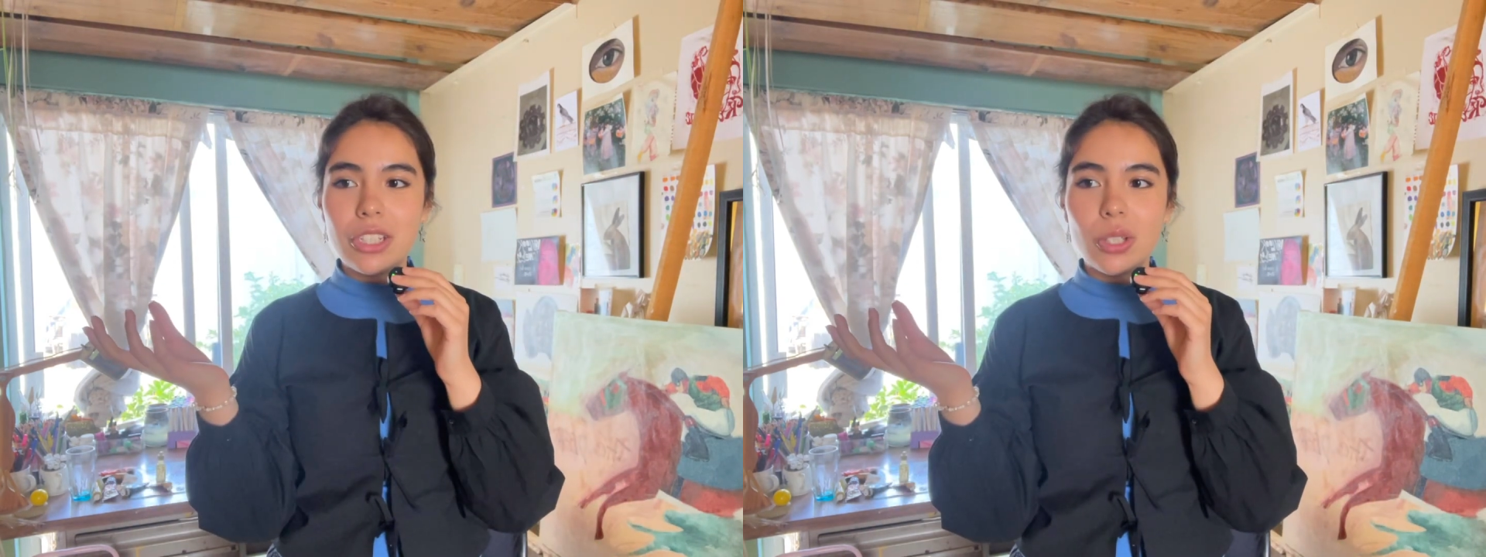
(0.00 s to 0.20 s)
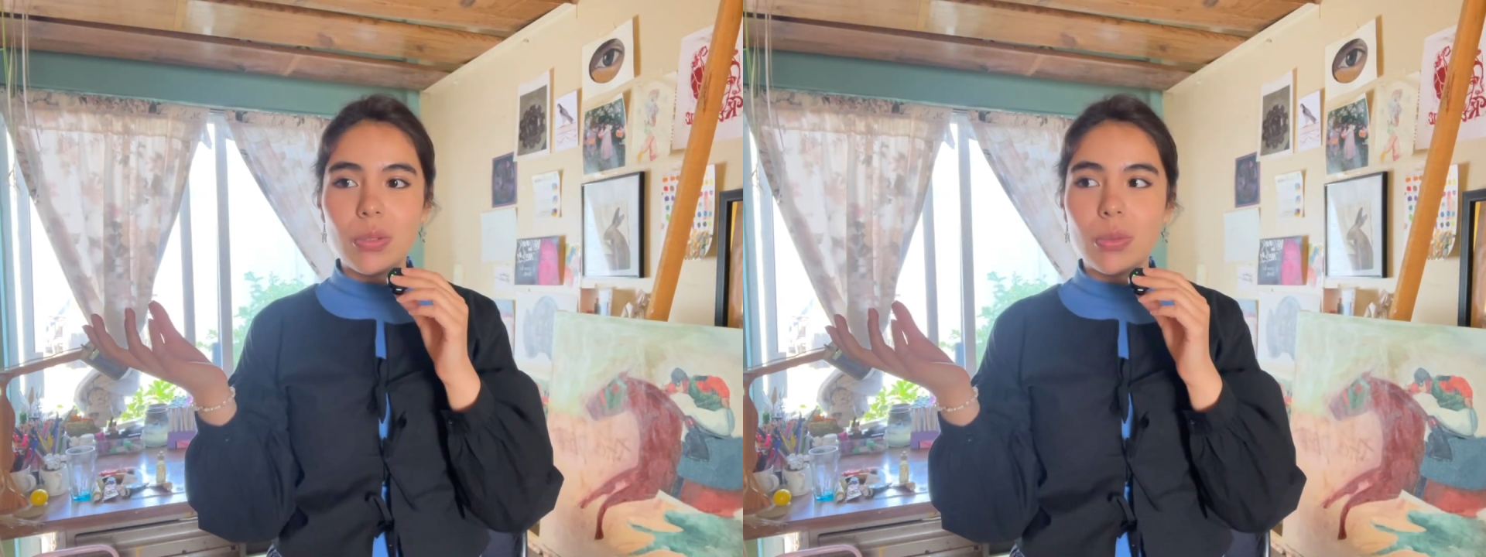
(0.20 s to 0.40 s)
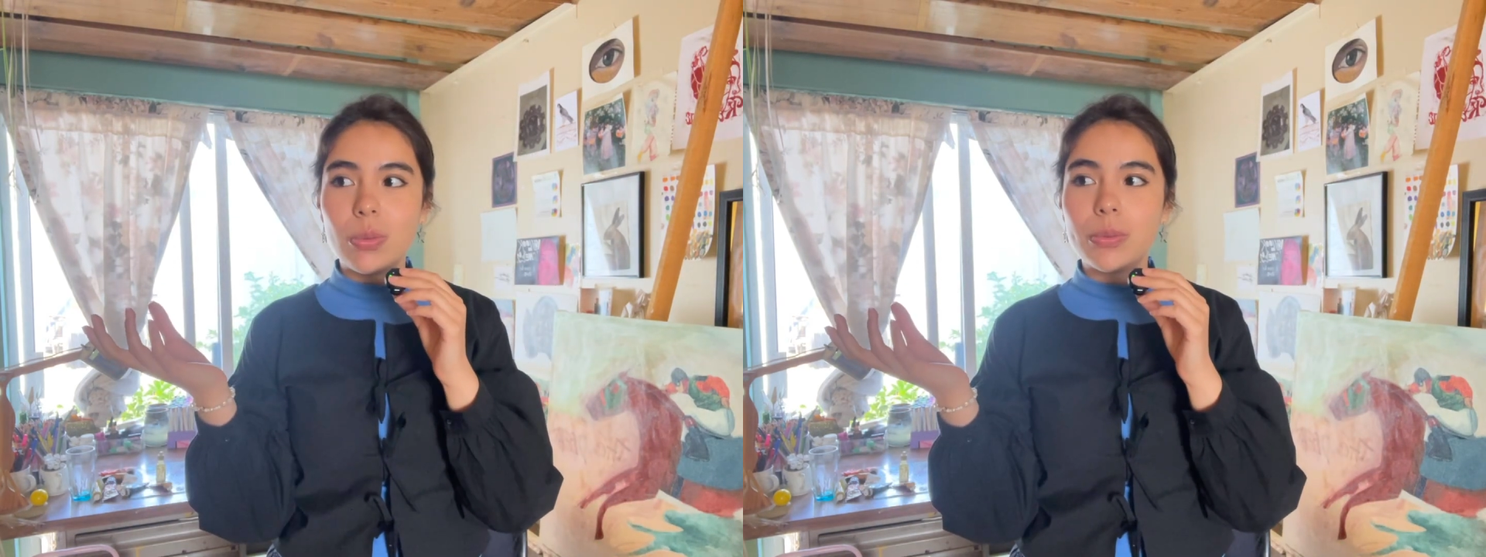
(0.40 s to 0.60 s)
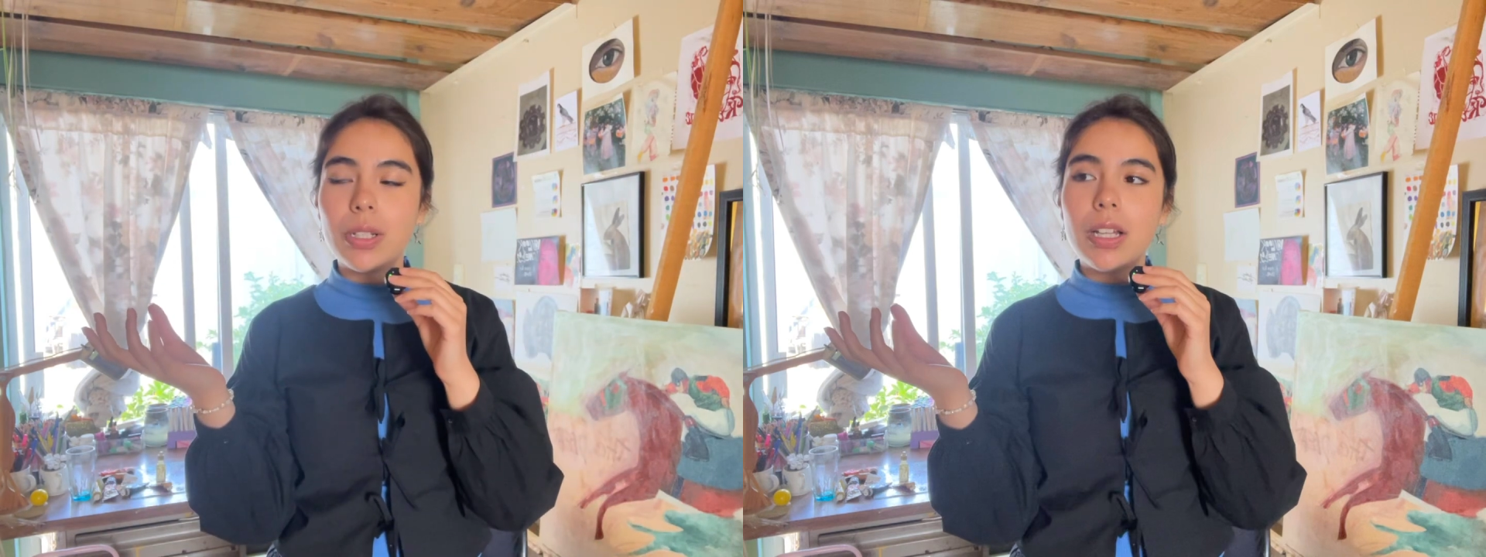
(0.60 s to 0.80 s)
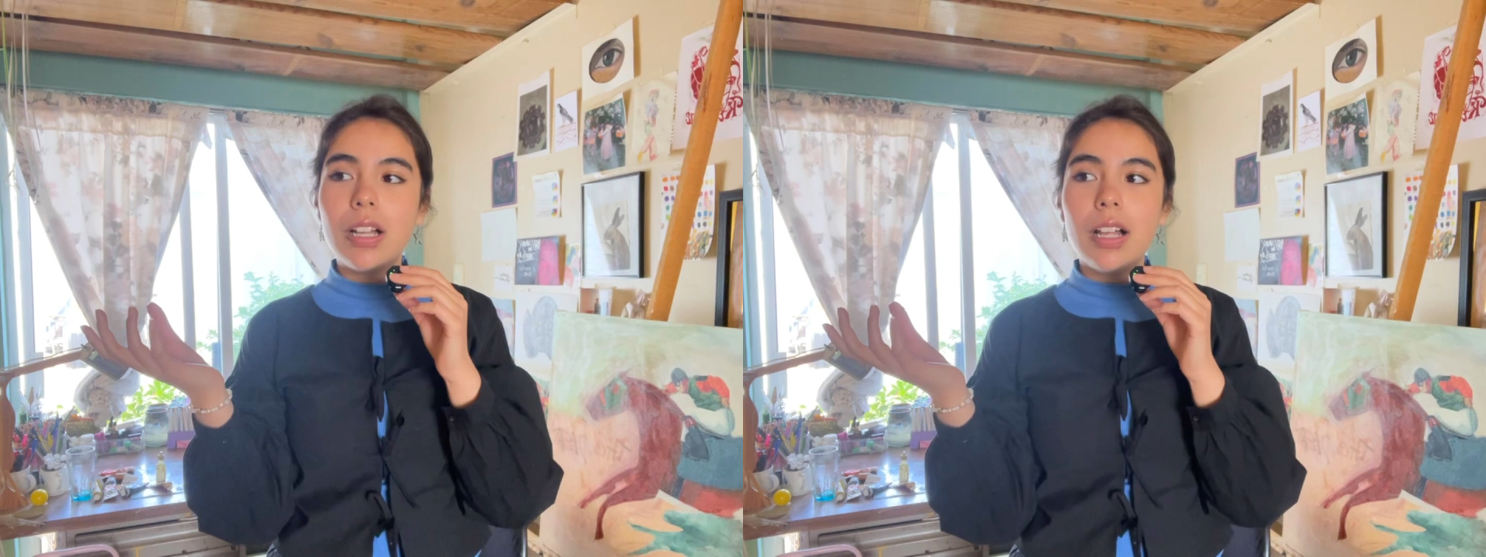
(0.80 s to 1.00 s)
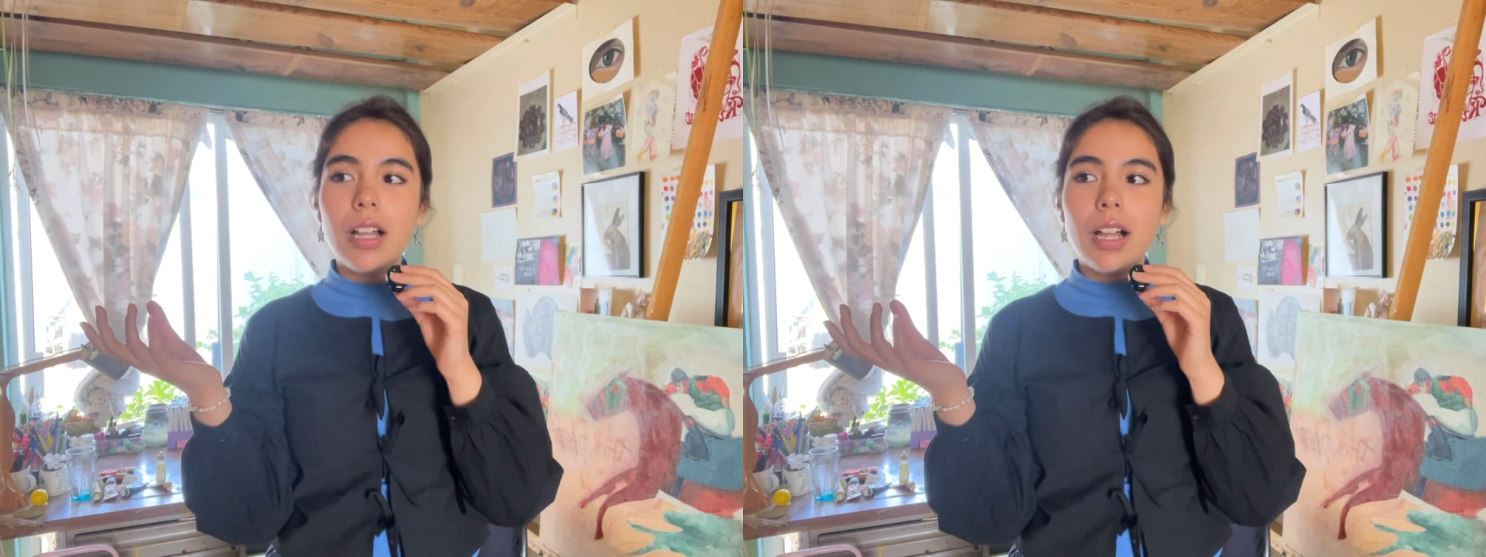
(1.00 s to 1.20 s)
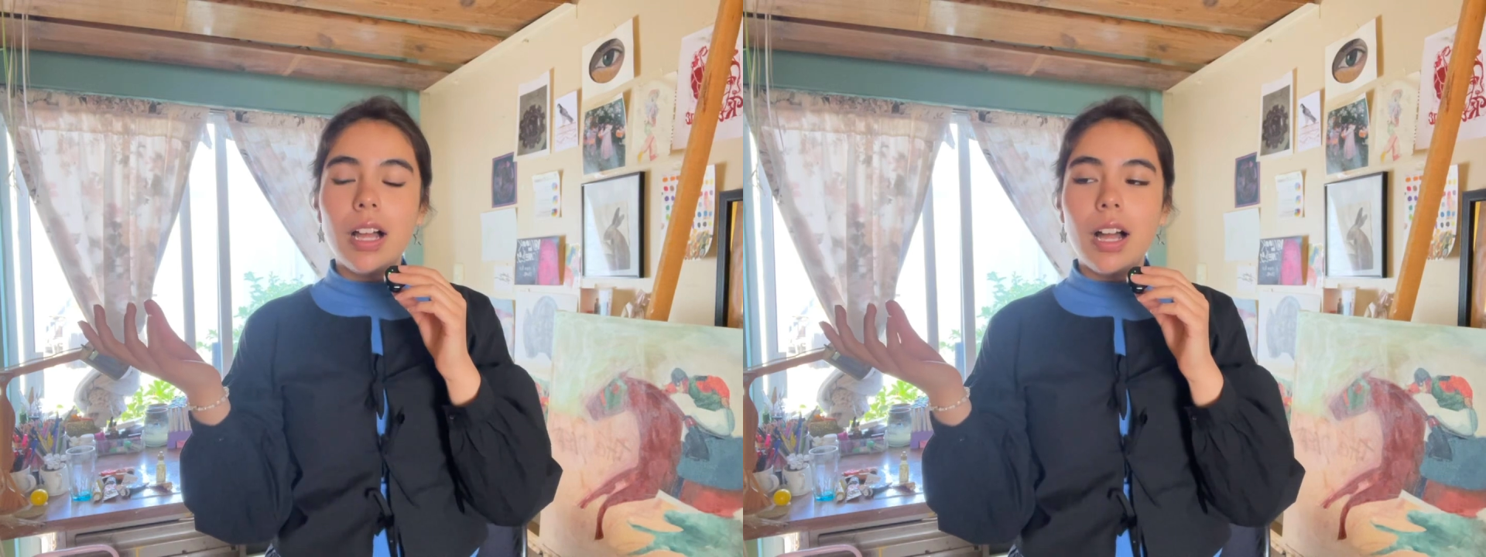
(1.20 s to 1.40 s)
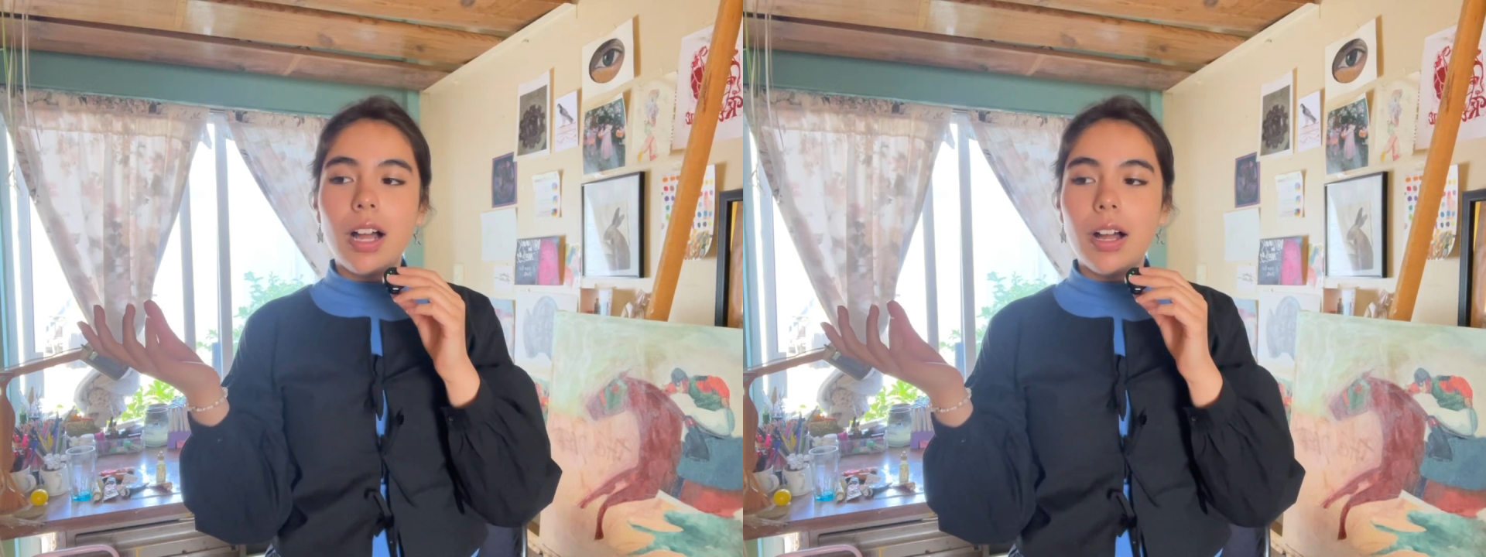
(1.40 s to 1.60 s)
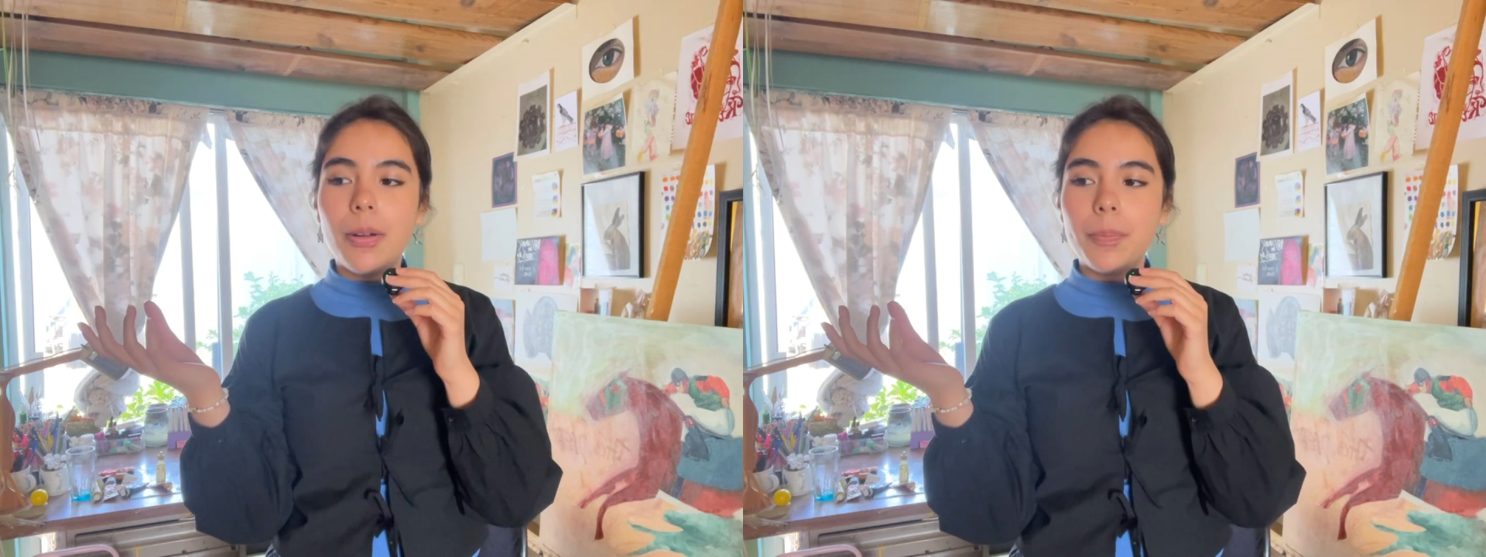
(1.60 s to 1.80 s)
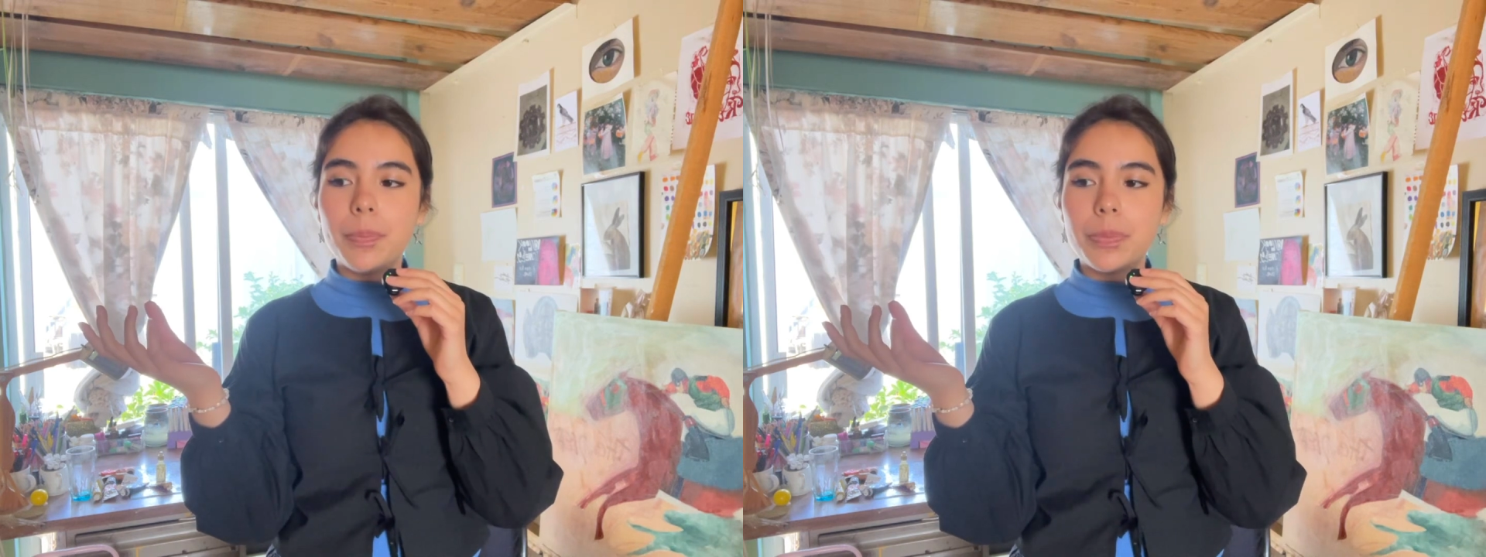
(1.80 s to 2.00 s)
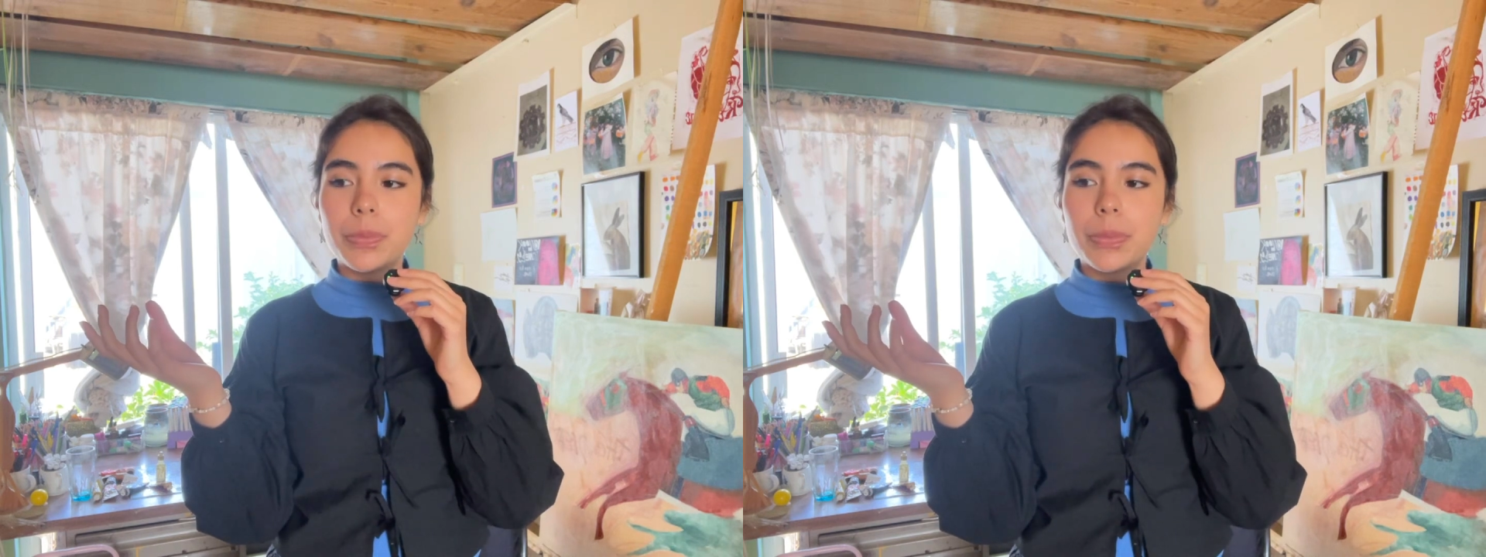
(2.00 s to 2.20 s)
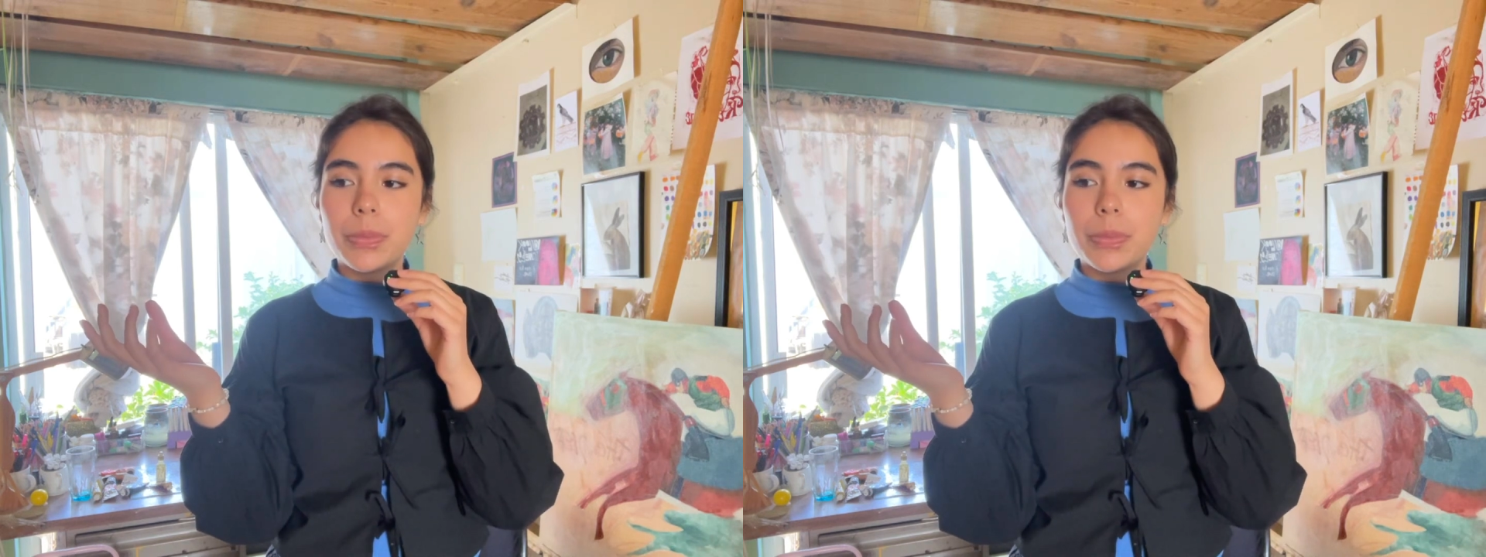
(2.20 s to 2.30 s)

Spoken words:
to um